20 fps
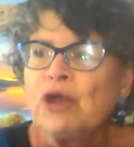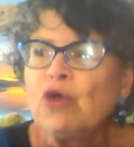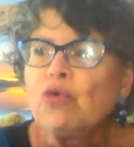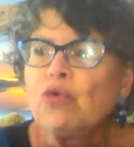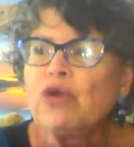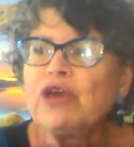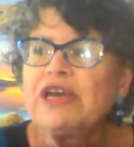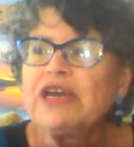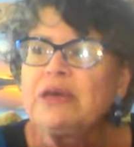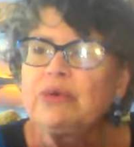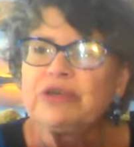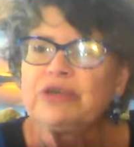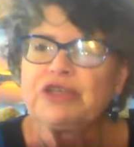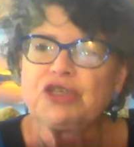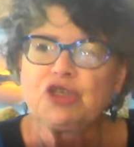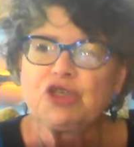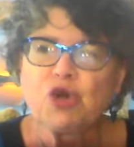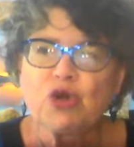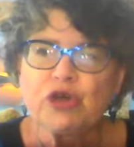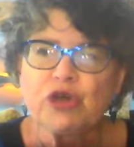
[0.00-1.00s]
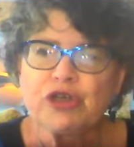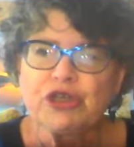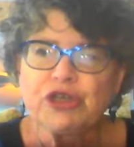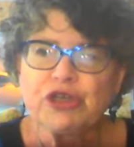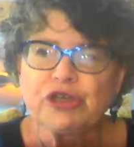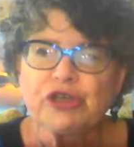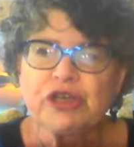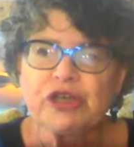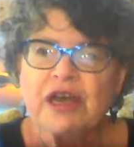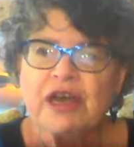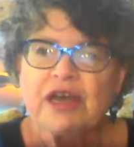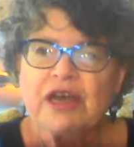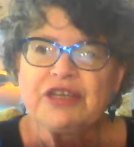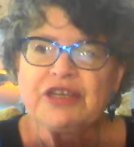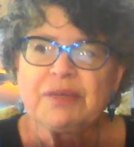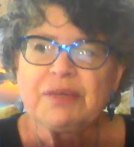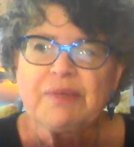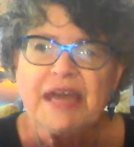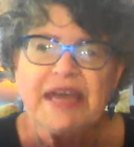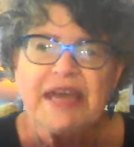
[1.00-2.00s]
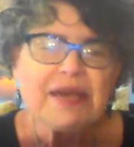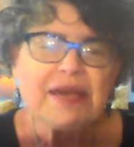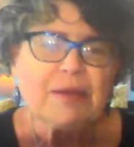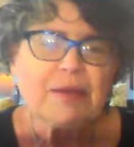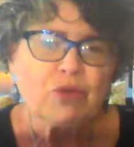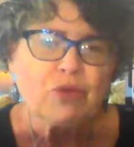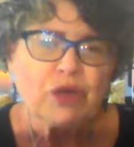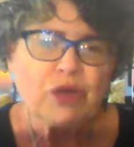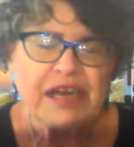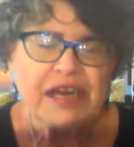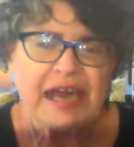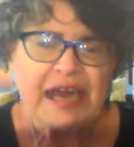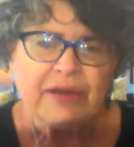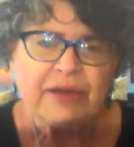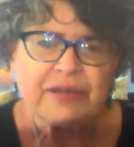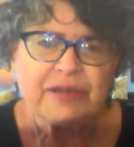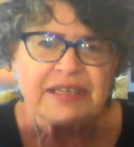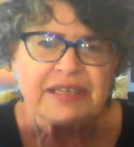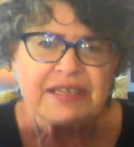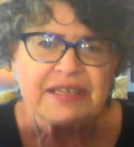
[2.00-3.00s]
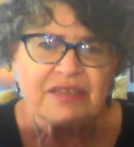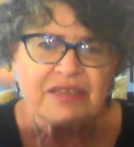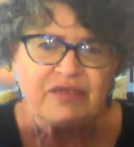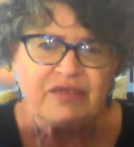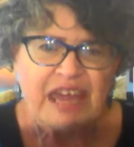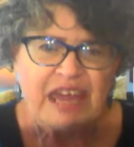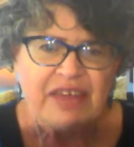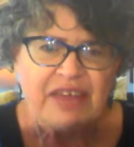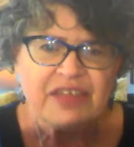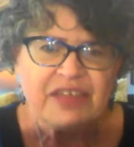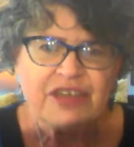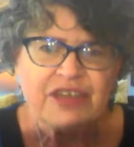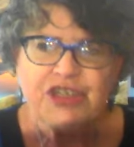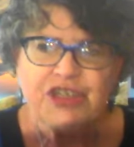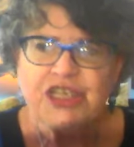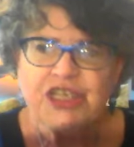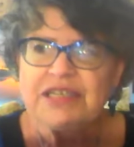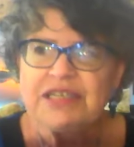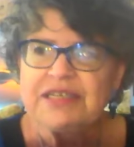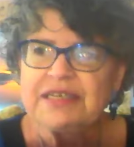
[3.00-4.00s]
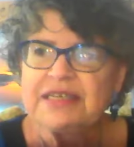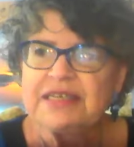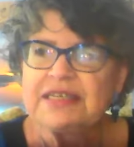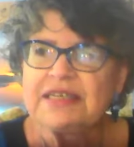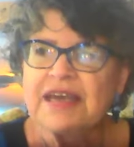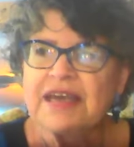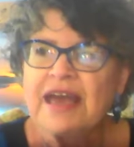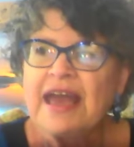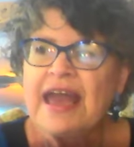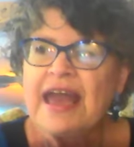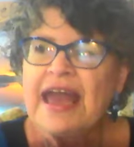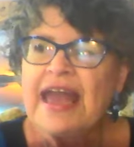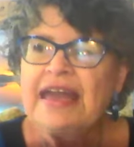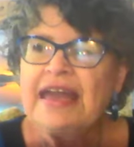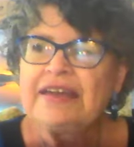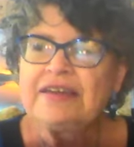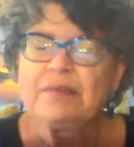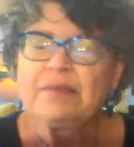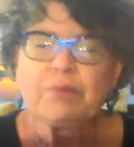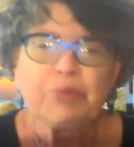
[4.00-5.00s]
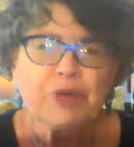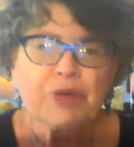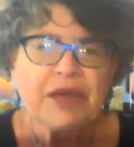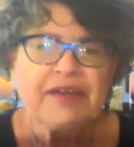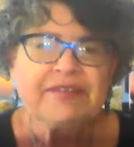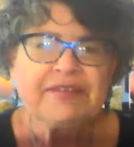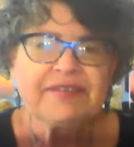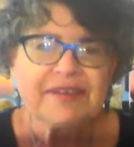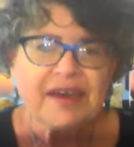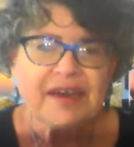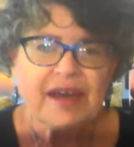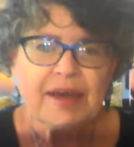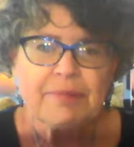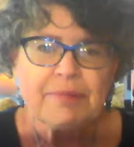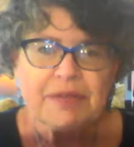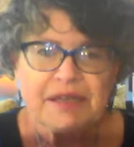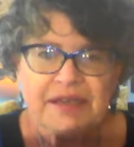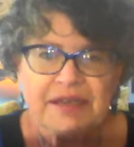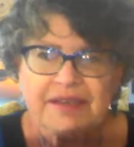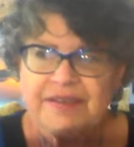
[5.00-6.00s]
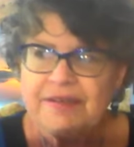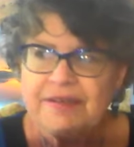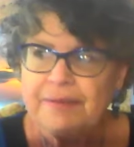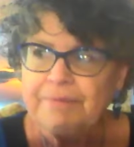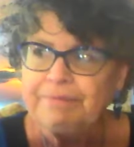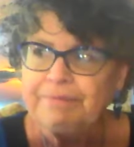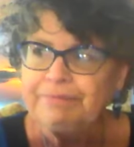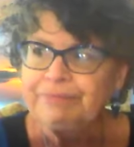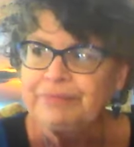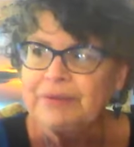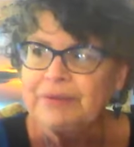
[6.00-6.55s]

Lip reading: where he was tortured to make him renounce his faith in Jesus and embrace communism,